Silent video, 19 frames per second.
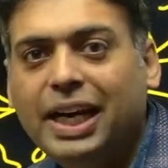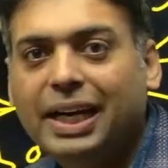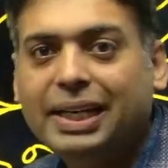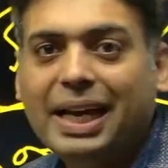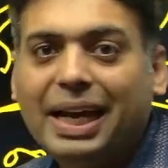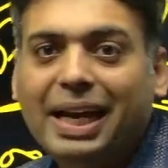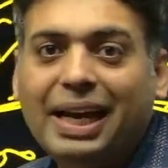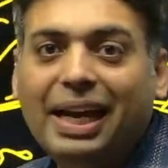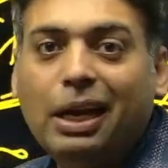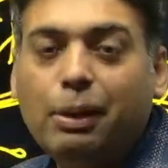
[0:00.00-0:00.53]
It
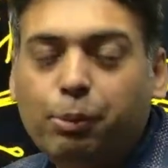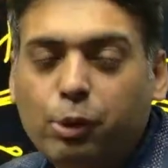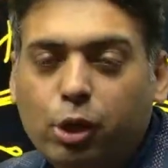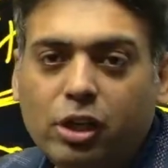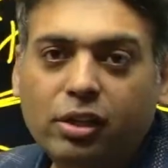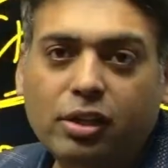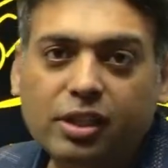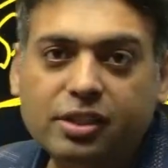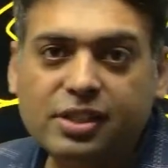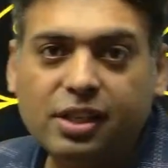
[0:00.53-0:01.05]
can help you
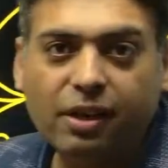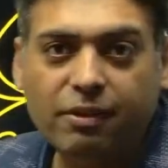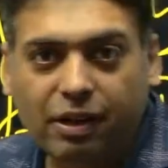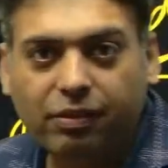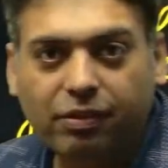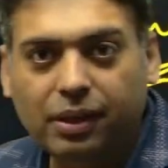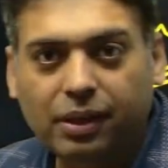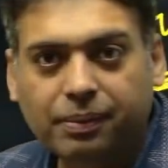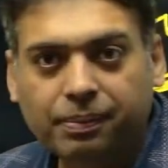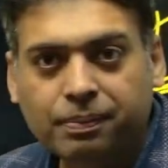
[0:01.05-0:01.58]
in your
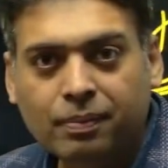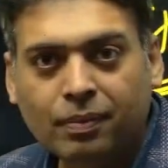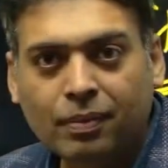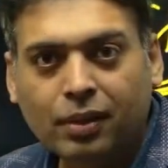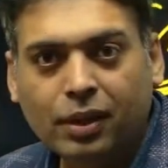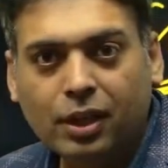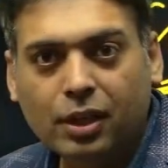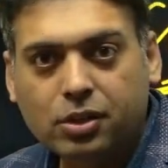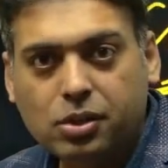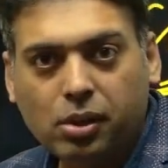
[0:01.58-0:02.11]
survival.
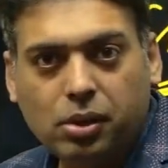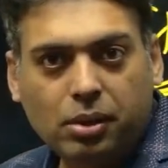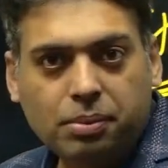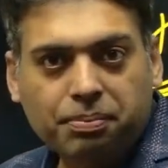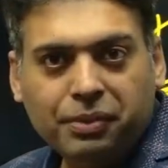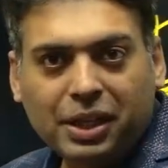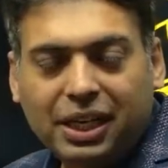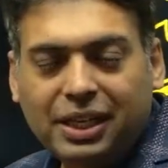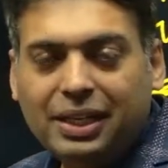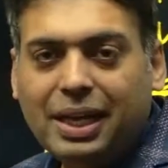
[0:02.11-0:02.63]

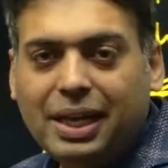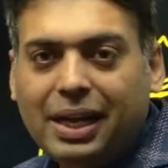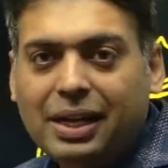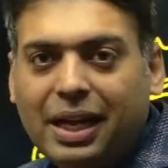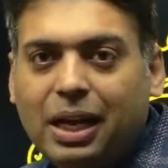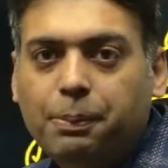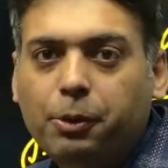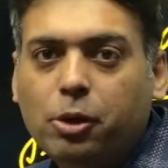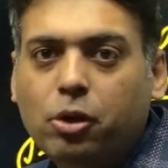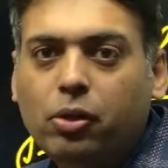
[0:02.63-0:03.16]
So it can
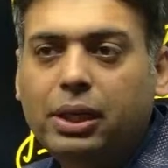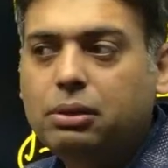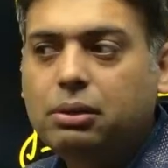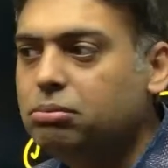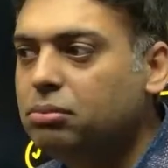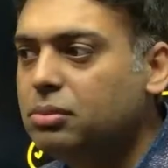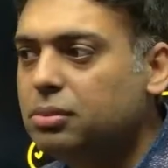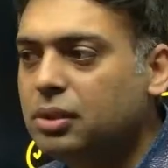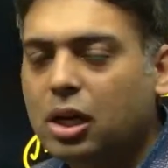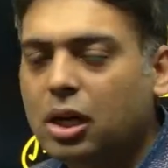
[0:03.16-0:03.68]
help you
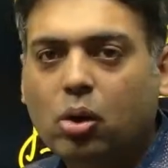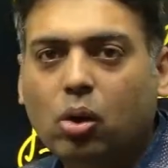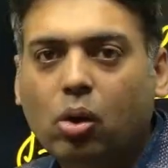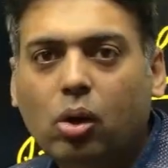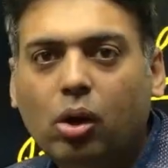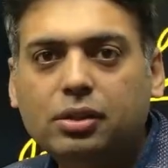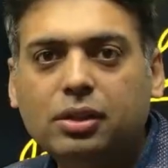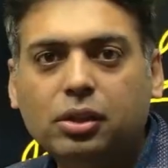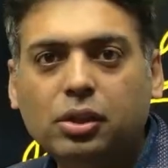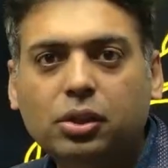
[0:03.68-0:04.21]
in the
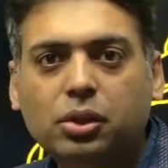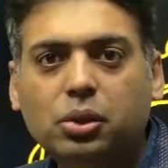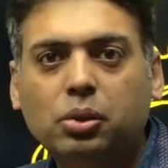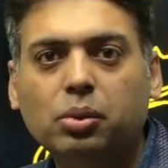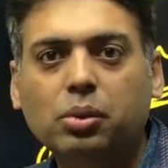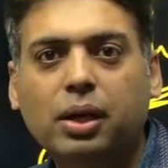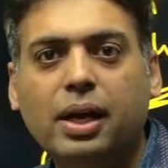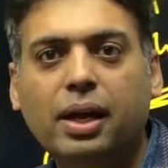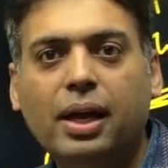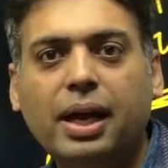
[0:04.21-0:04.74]
growth,
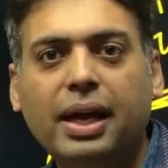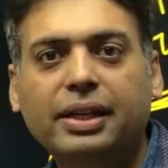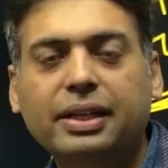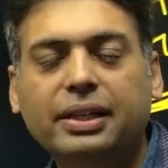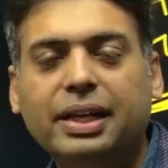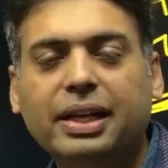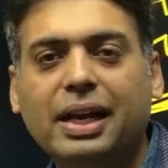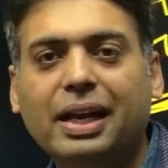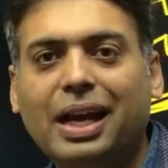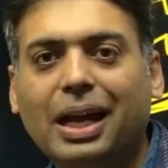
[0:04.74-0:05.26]
and
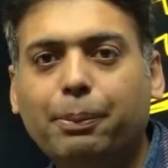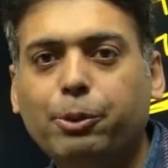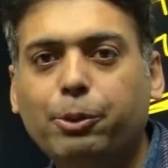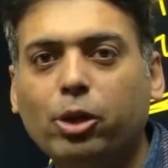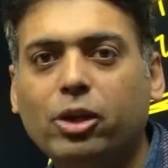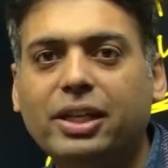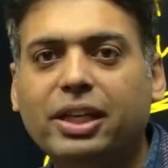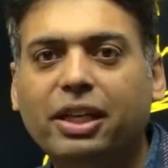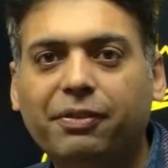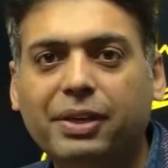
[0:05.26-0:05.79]
it can help
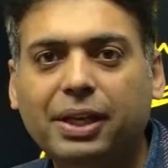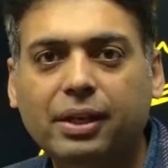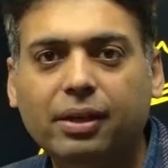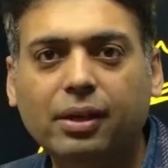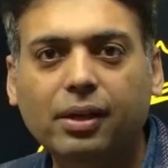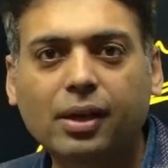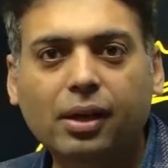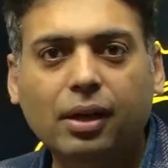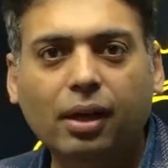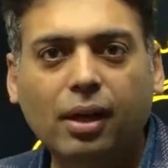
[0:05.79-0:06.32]
you in
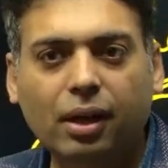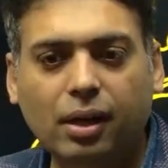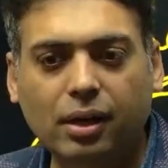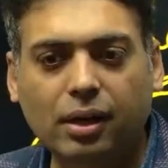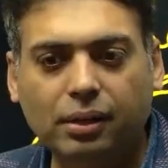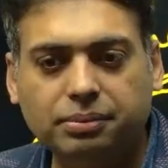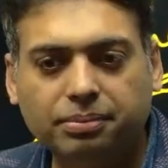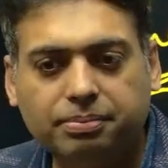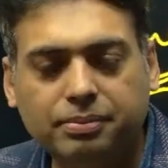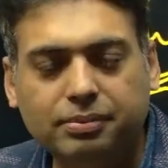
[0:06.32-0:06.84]
giving
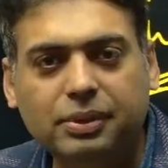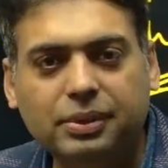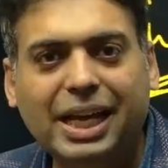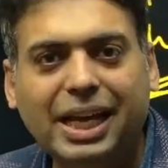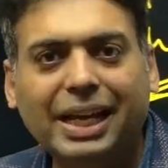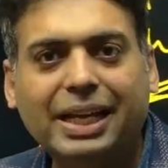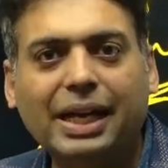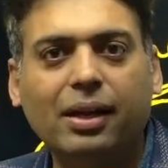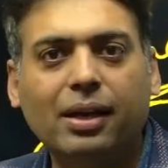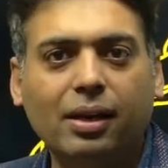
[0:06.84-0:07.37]

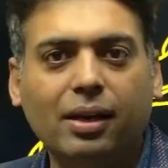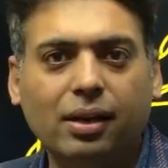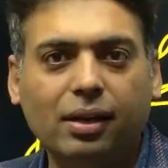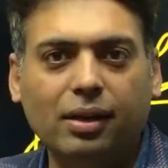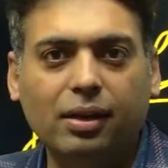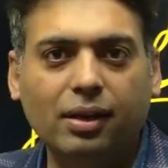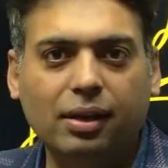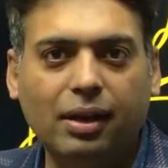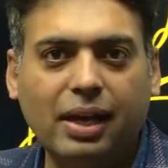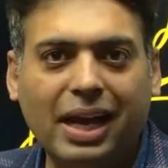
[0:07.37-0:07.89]
daycare
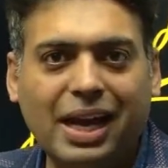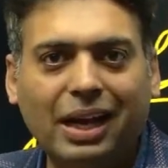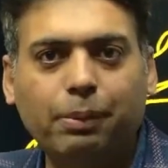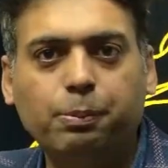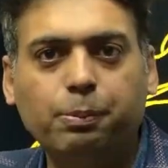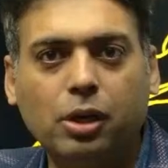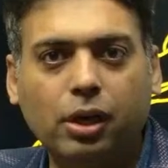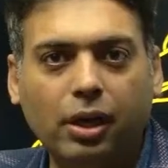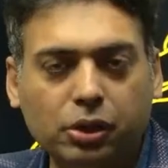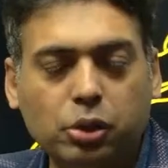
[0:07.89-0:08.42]
help.